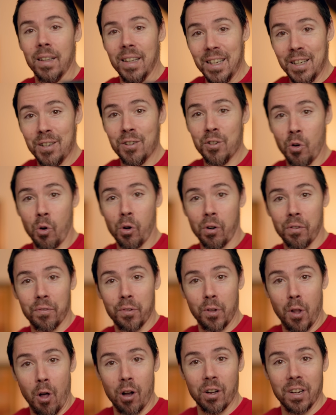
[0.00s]
Indoor
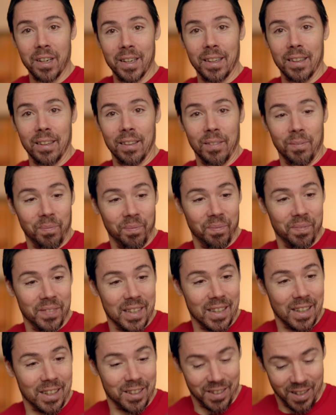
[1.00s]
vlogging.
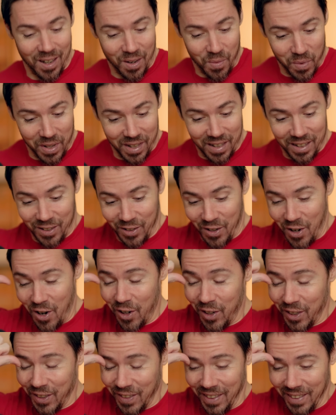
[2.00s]
That's not what it's
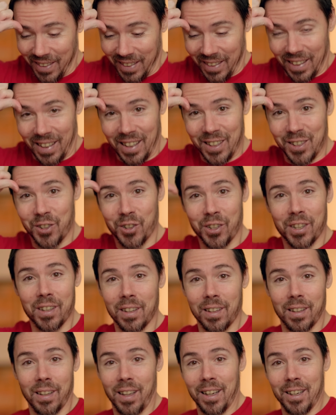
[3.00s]
called. Unless you're
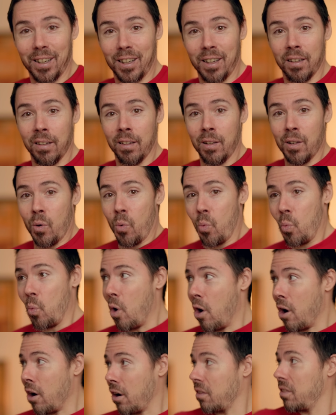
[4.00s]
gonna like
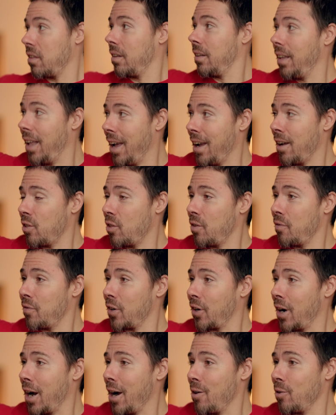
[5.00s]
walk the length of
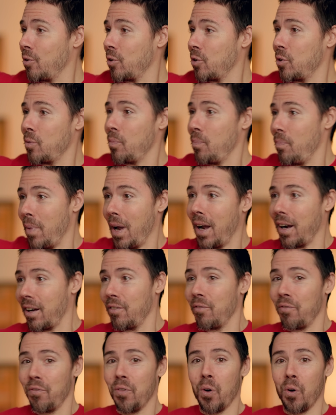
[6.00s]
your house back
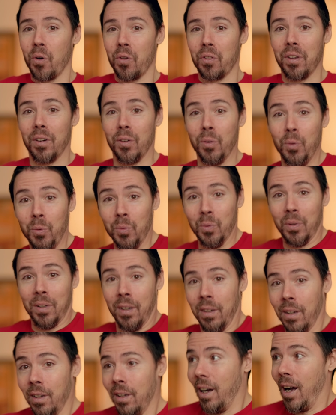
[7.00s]
and forth and, ooh,
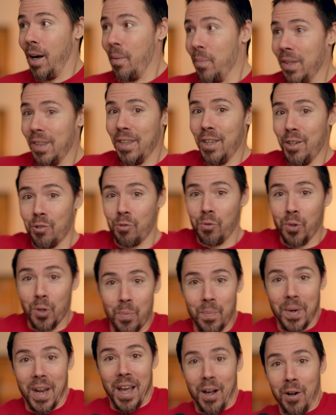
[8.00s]
I'm in this
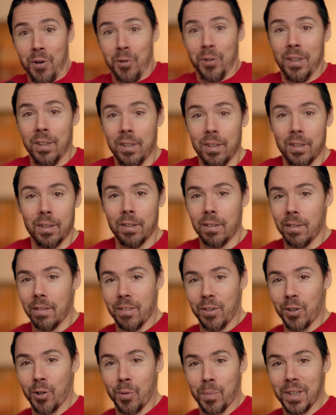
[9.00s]
room now.
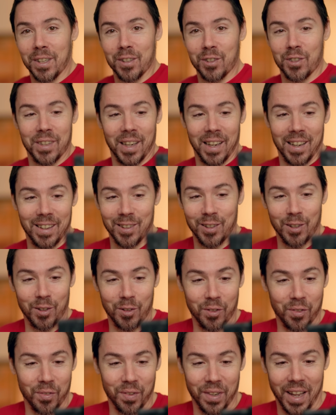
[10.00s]
Nobody's staying
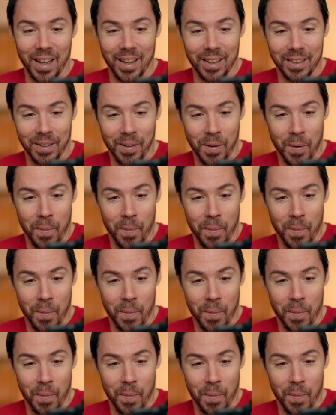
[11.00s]
tuned for that.